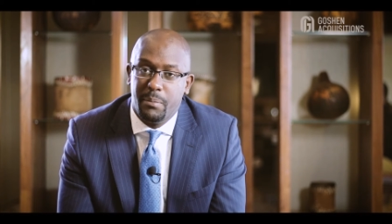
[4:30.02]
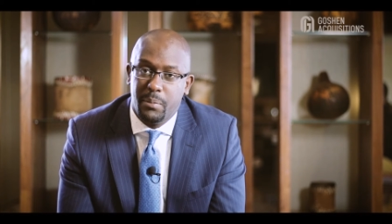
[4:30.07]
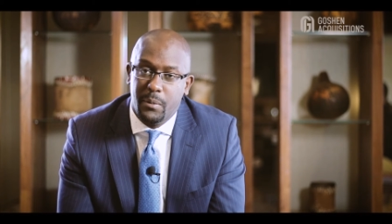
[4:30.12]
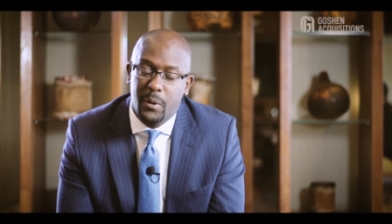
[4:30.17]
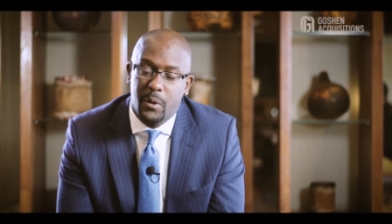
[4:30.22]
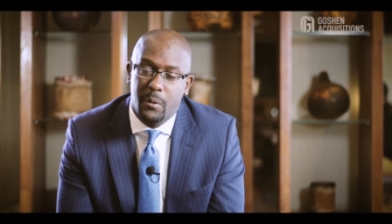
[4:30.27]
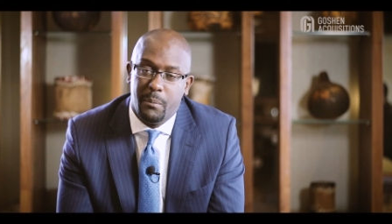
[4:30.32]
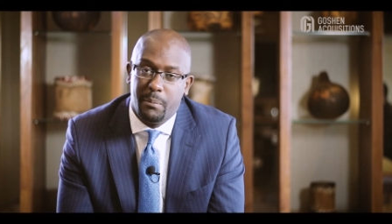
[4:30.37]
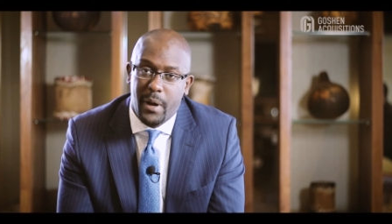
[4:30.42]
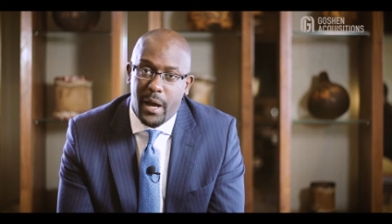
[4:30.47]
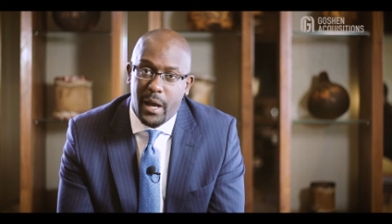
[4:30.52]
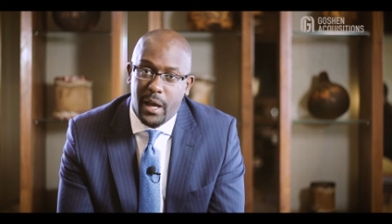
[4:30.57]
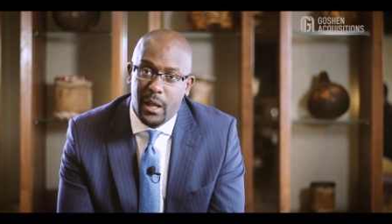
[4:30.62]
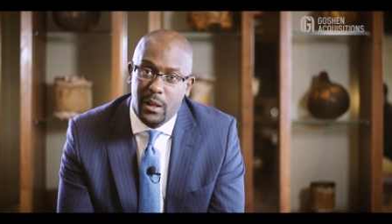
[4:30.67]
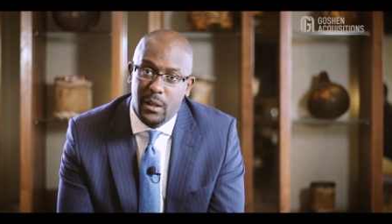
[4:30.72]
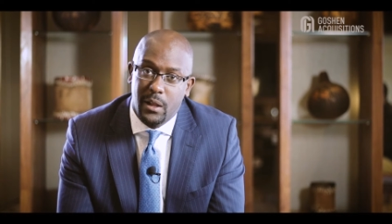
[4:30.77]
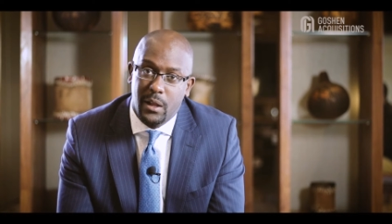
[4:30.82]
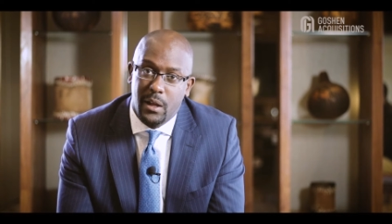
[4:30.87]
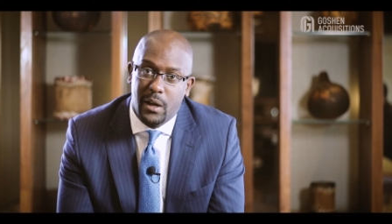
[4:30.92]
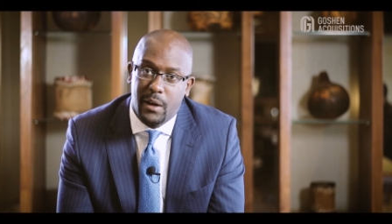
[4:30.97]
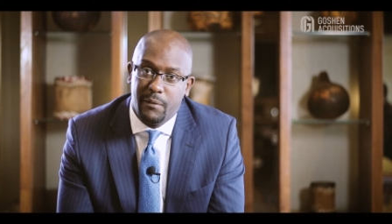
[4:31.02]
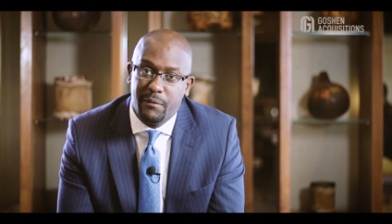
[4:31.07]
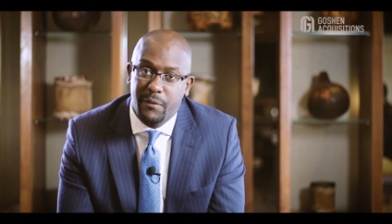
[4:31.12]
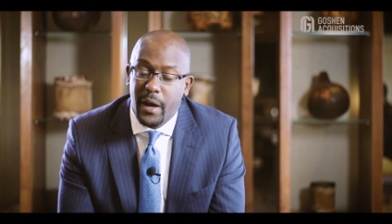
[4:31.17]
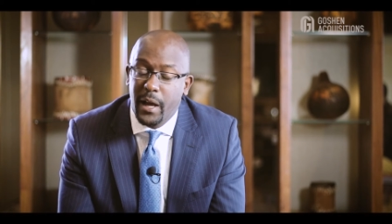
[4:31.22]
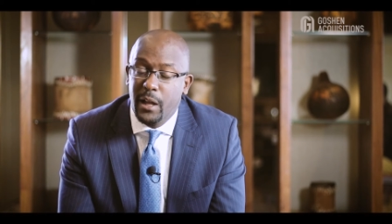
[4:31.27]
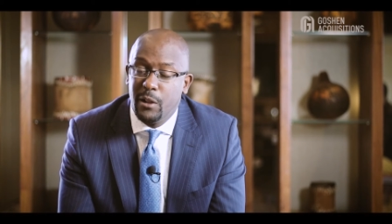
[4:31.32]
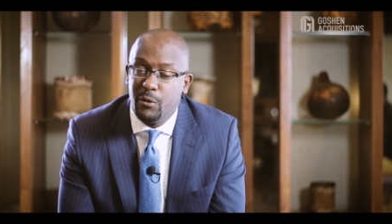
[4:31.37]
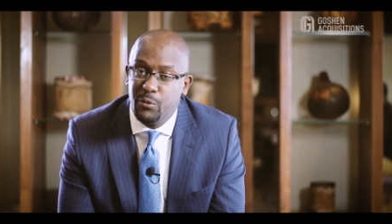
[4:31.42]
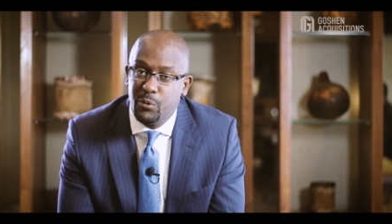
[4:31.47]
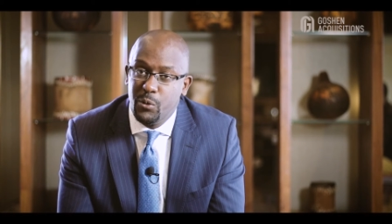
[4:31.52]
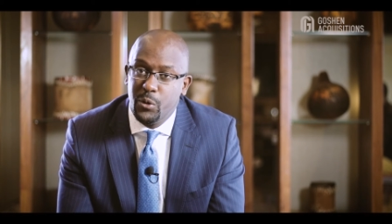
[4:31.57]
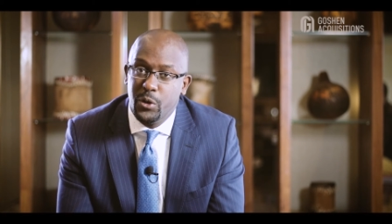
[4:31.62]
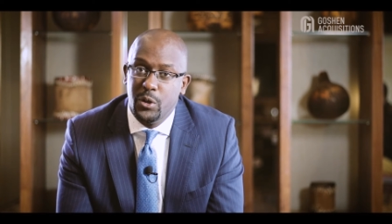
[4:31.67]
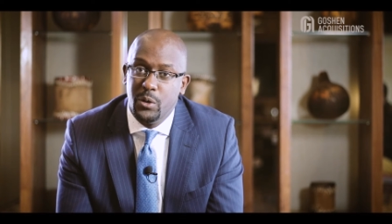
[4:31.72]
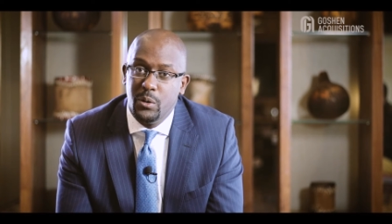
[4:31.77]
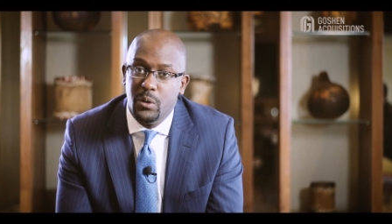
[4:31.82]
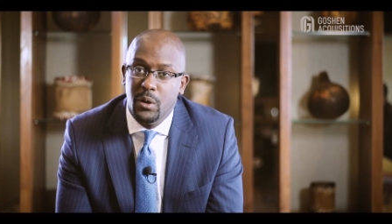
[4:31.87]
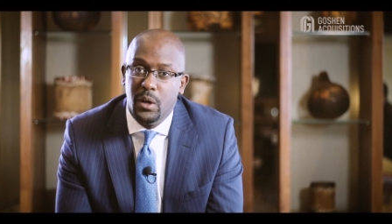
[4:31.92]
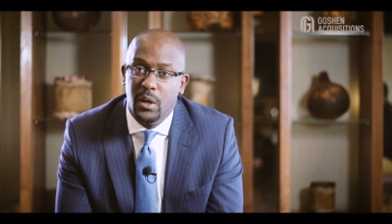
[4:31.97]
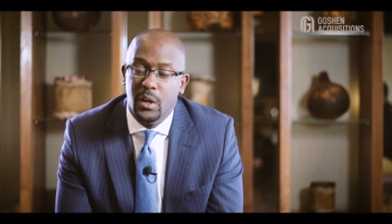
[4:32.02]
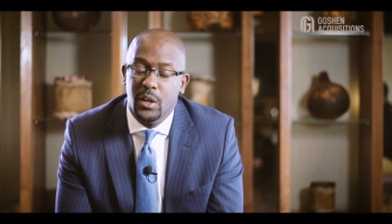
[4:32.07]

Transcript: compile a file for you